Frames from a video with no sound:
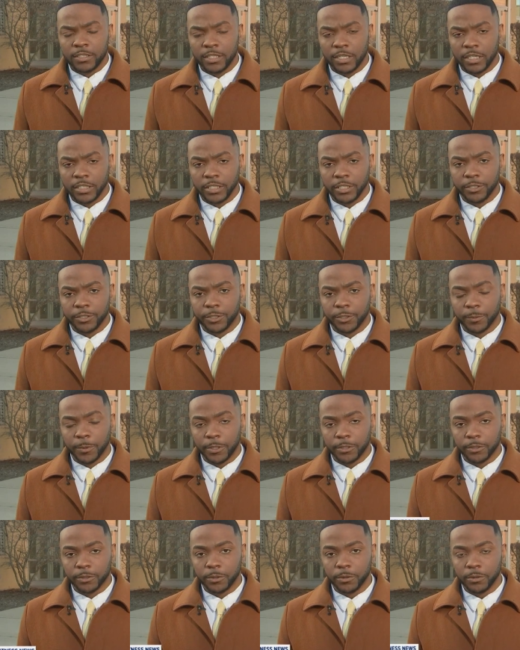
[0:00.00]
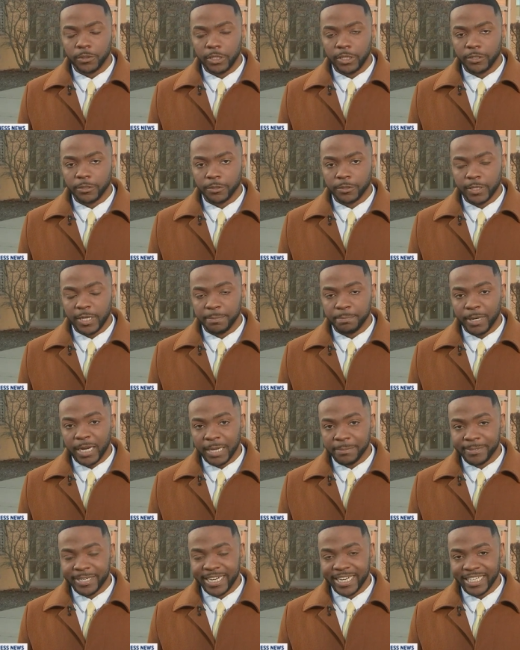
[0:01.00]
Tanya and Terrell school leaders say
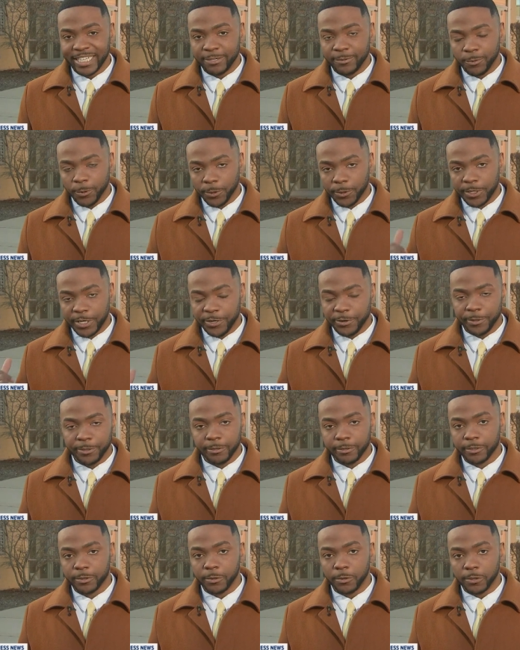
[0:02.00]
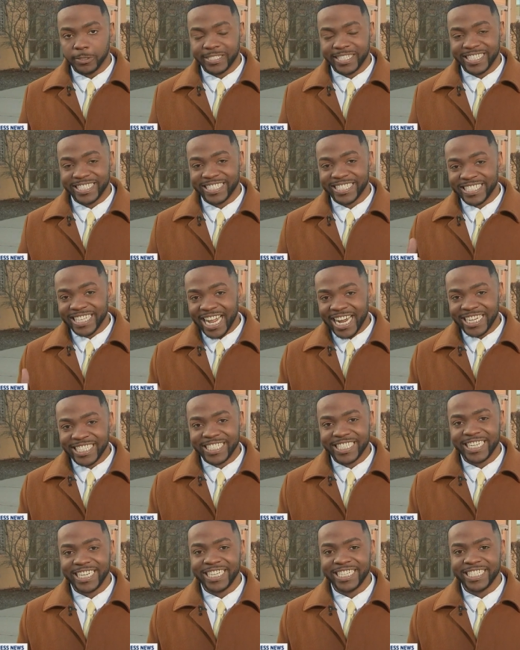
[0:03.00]
Bob Gillen worked here at the school since
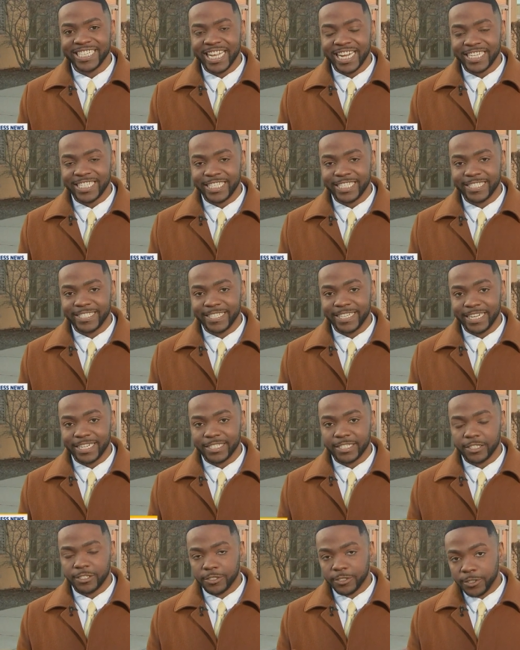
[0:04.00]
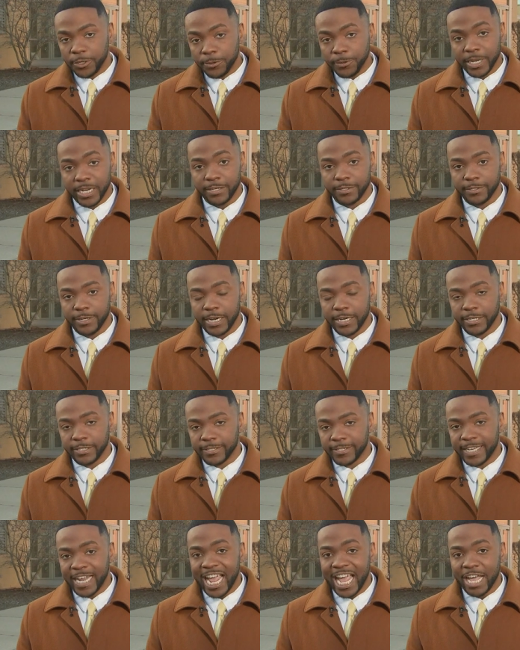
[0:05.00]
nineteen ninety-six. Students
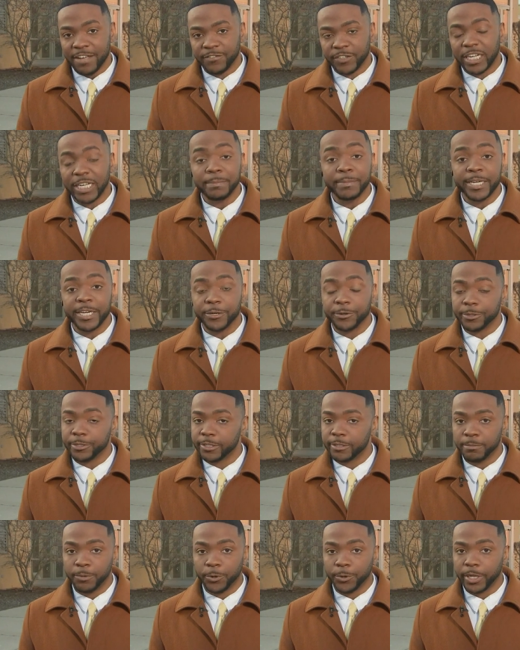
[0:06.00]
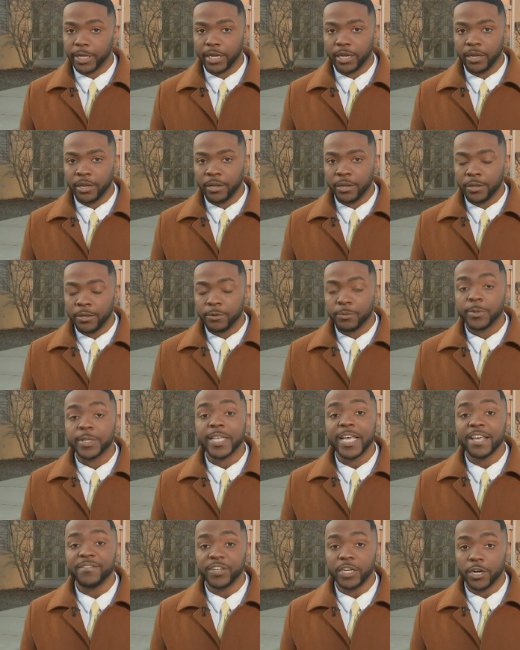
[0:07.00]
and staff coming here this morning
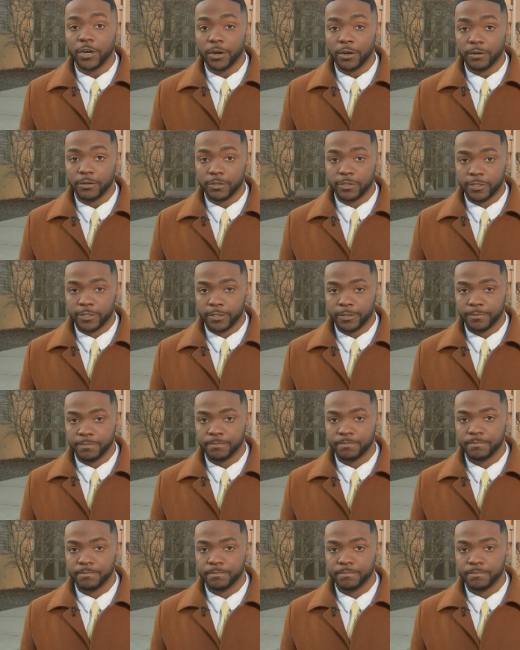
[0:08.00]
with heavy hearts.